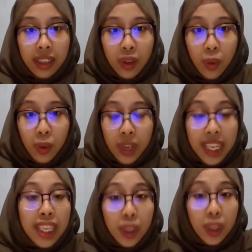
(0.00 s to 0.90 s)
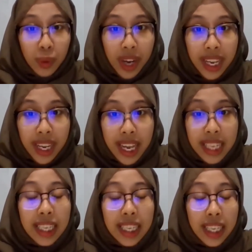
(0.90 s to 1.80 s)
So this shoe rack
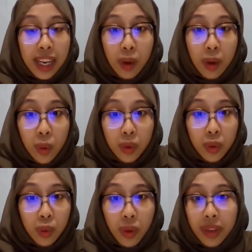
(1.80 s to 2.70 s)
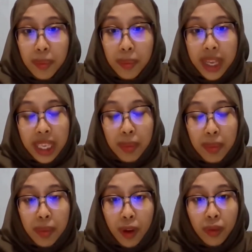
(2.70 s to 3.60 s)
has 3 rows with a
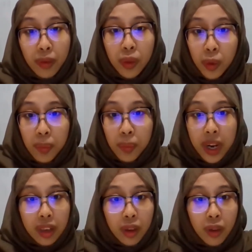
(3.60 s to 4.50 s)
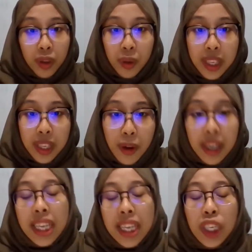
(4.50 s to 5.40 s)
maximum of 2 pairs of shoes
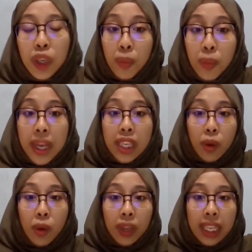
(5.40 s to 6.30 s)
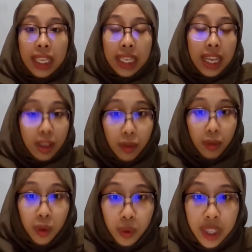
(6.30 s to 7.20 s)
on each row based on the size of
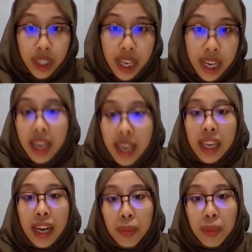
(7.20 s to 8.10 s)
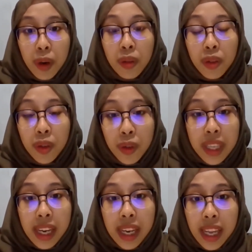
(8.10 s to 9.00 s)
shoes. The number of shoes
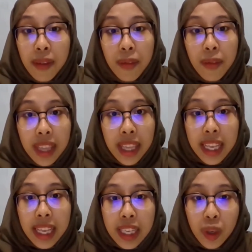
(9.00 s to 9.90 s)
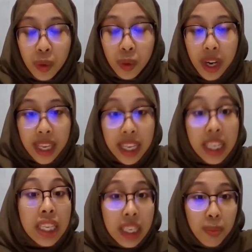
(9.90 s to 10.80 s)
that can fit in this shoe rack is
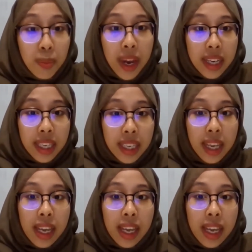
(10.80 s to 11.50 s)
6 pairs.